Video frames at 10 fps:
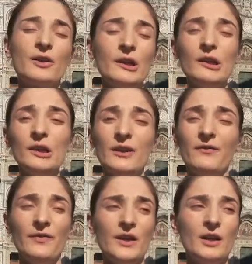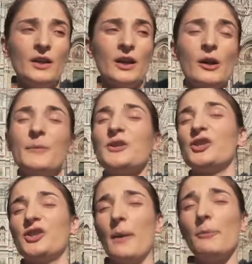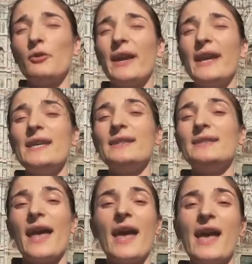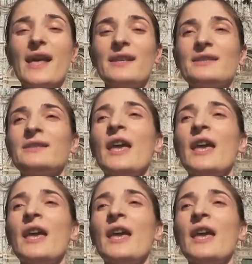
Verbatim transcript: good if the garbage is separate, and